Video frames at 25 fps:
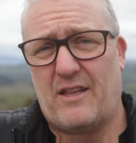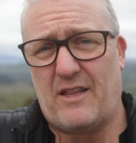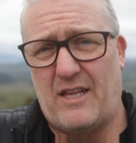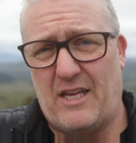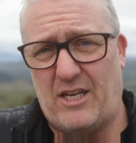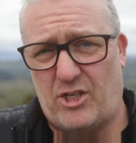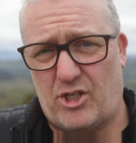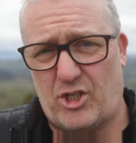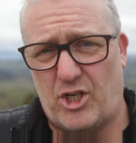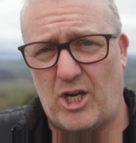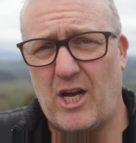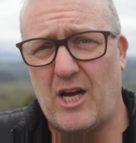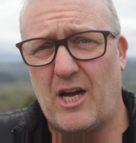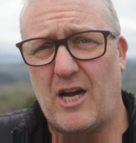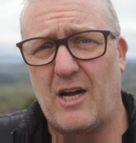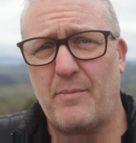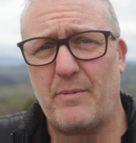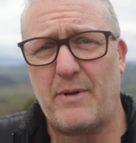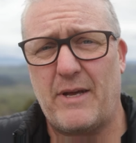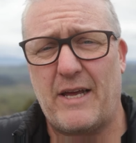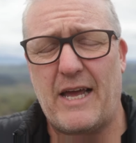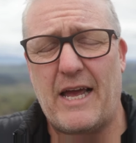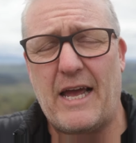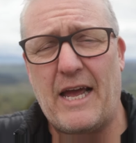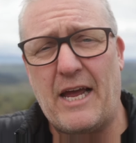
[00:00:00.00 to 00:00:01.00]
they're
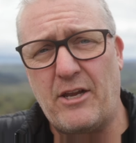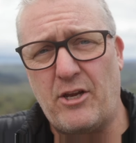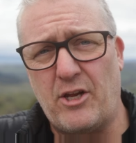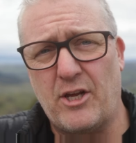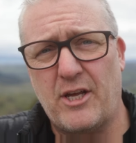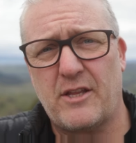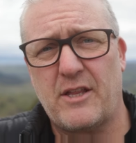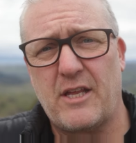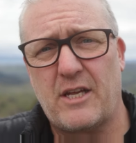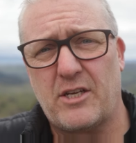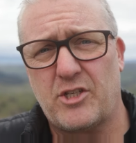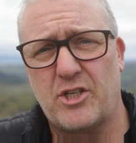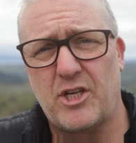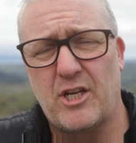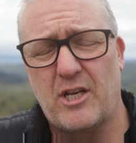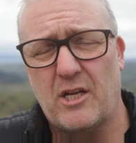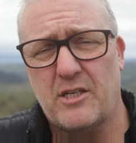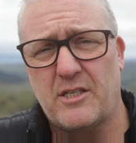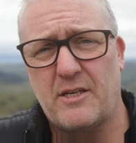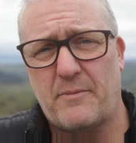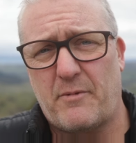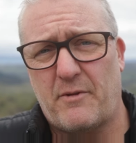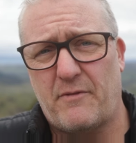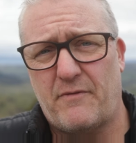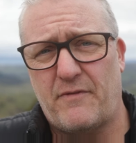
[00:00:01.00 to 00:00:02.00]
sharp, and you get that
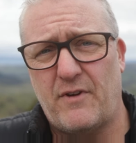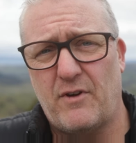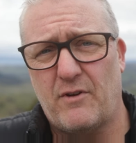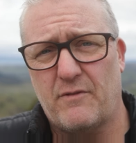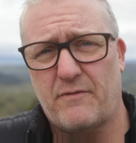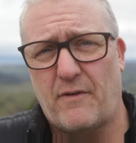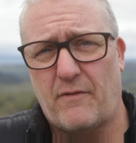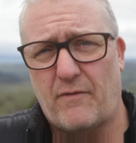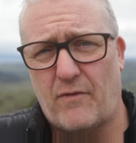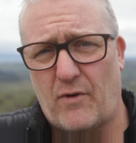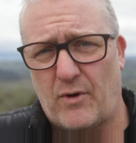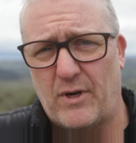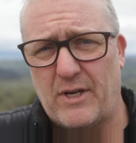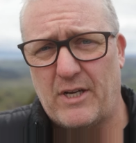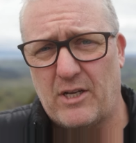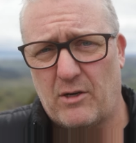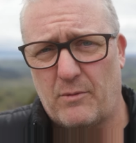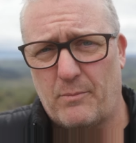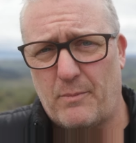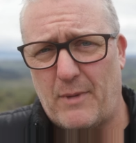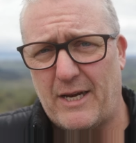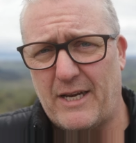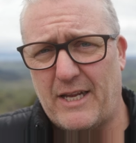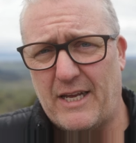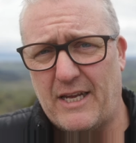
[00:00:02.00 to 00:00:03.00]
shallow depth of field for very
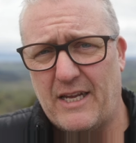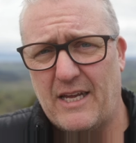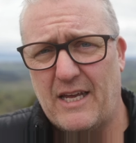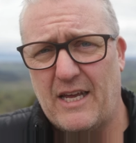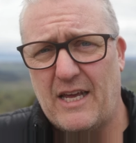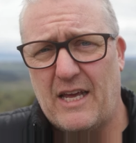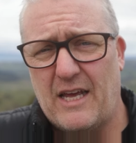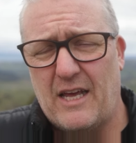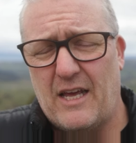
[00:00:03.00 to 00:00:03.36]
little money.